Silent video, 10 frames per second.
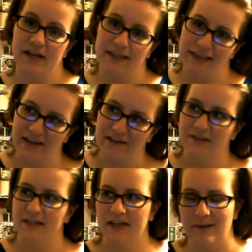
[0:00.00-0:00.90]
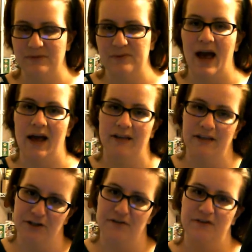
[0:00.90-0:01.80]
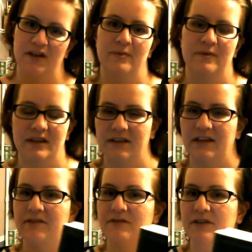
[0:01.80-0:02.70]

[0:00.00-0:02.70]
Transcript: He leaves and then he comes back, and he shows up and then he leaves,